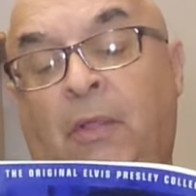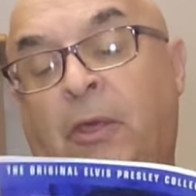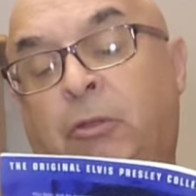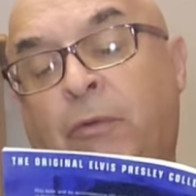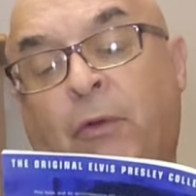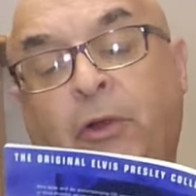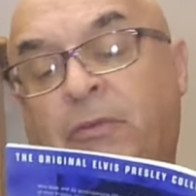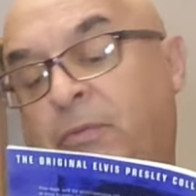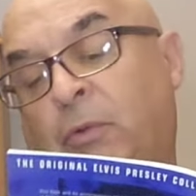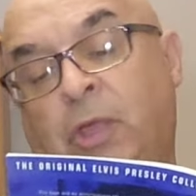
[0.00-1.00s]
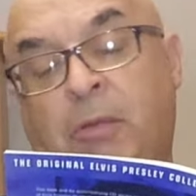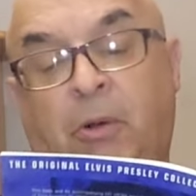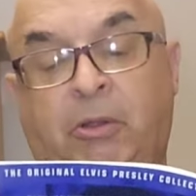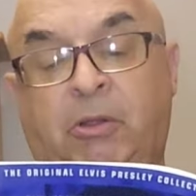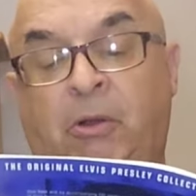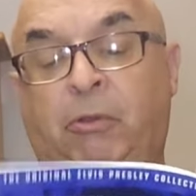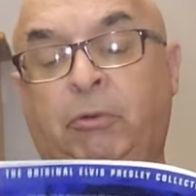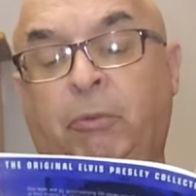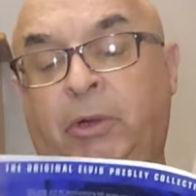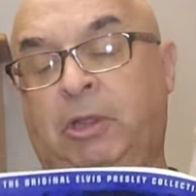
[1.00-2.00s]
There's 2 versions of Also Struck,
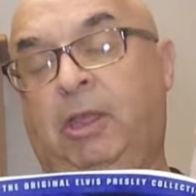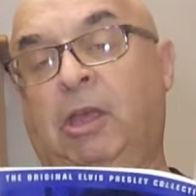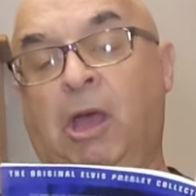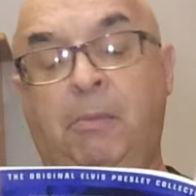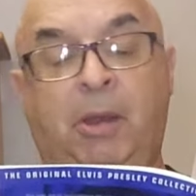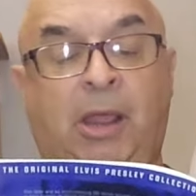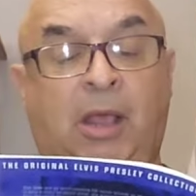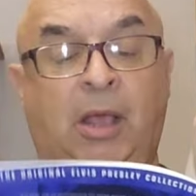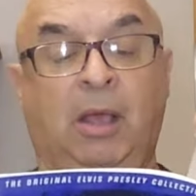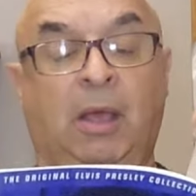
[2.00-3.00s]
which is the opening